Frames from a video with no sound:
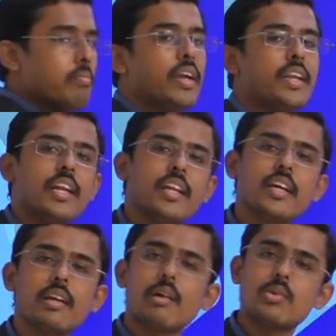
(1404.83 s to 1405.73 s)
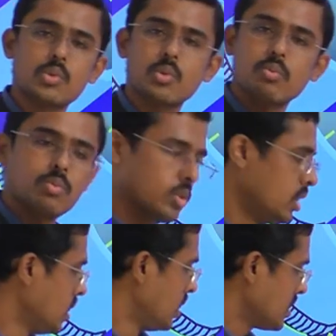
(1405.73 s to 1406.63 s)
maintained here also.
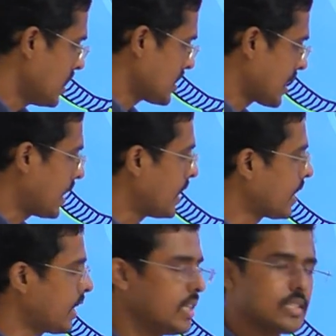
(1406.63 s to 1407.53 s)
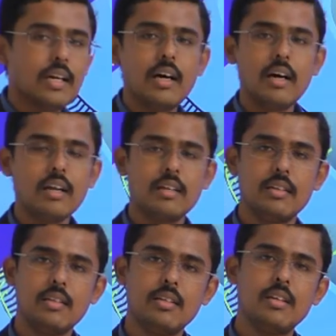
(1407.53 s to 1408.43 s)
Such categories are
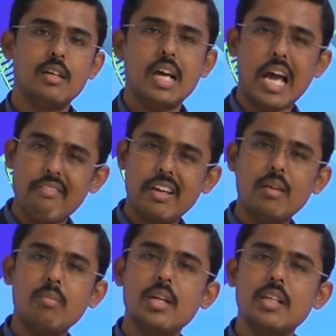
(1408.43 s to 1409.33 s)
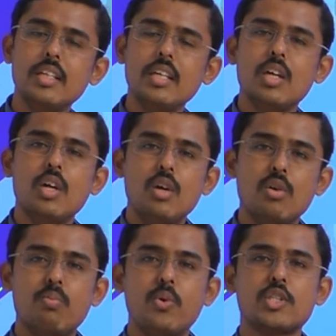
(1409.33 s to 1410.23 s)
available in the
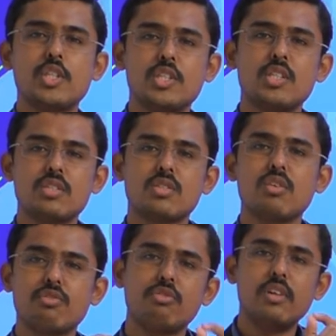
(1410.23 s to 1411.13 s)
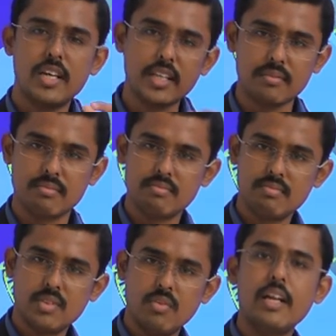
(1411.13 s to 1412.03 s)
positions of welding.
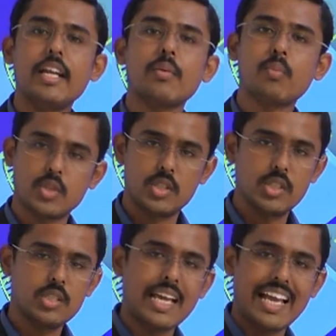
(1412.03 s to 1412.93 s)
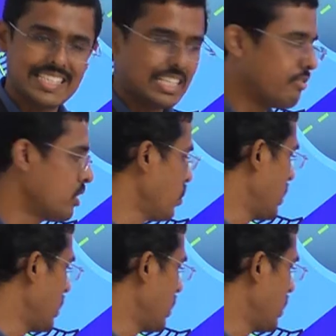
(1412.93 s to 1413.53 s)
Welding positions, as of now